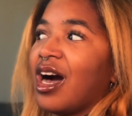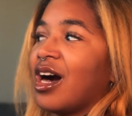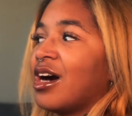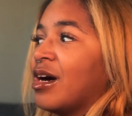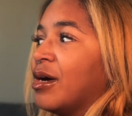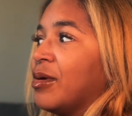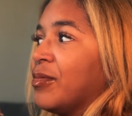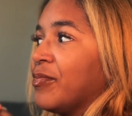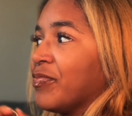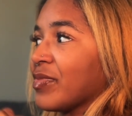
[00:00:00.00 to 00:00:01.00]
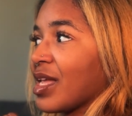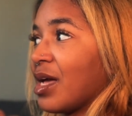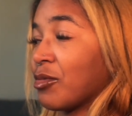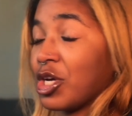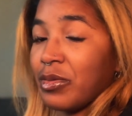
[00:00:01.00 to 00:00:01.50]
Um,
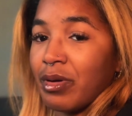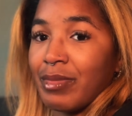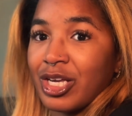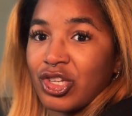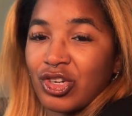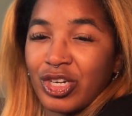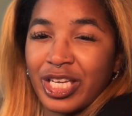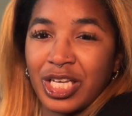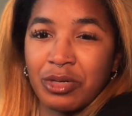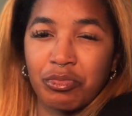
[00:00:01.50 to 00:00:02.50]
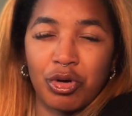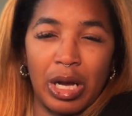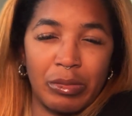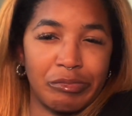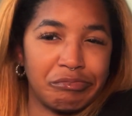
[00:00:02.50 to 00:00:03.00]
I'm gonna put my tree up
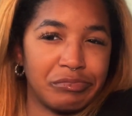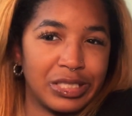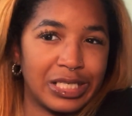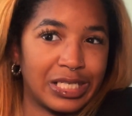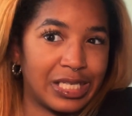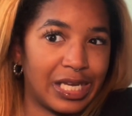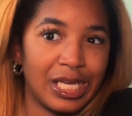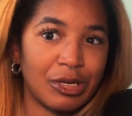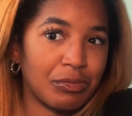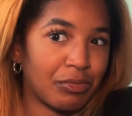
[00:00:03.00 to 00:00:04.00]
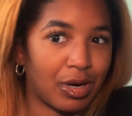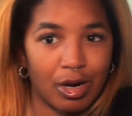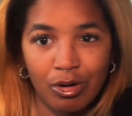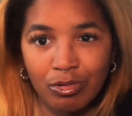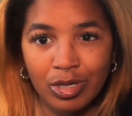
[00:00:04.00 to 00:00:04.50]
probably today or
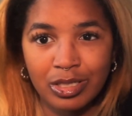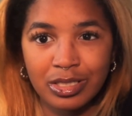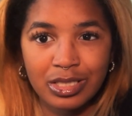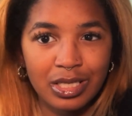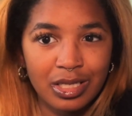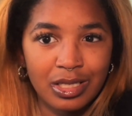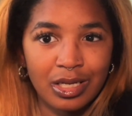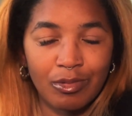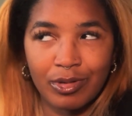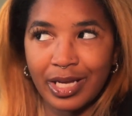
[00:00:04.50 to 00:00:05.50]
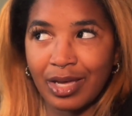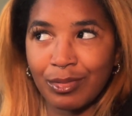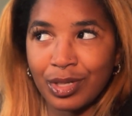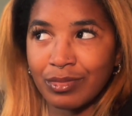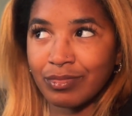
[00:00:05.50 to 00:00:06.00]
tomorrow. We're gonna see. I want to have
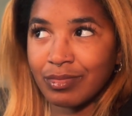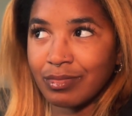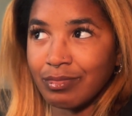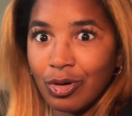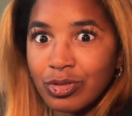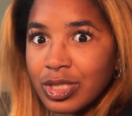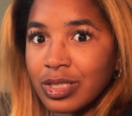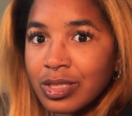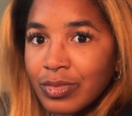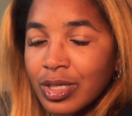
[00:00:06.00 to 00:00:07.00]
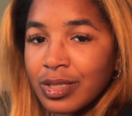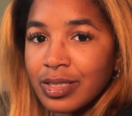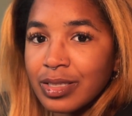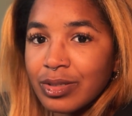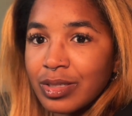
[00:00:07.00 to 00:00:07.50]
it up most of this month.
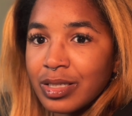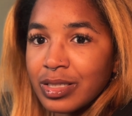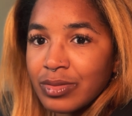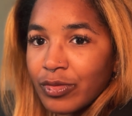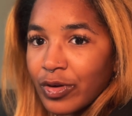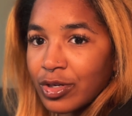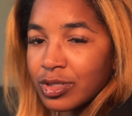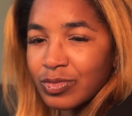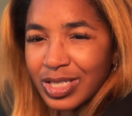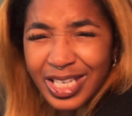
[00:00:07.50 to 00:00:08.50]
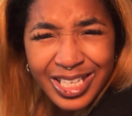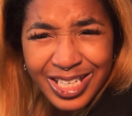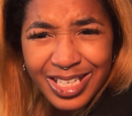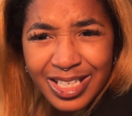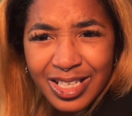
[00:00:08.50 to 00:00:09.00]
It's literally December 1st. What the
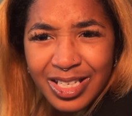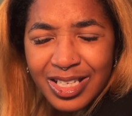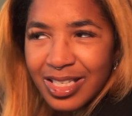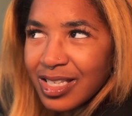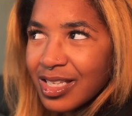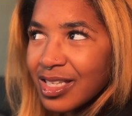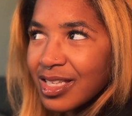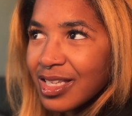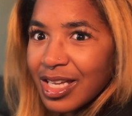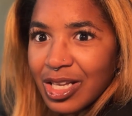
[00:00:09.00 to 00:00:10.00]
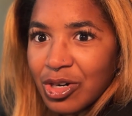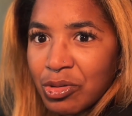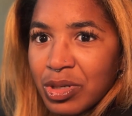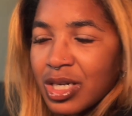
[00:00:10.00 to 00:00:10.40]
heck? Hello.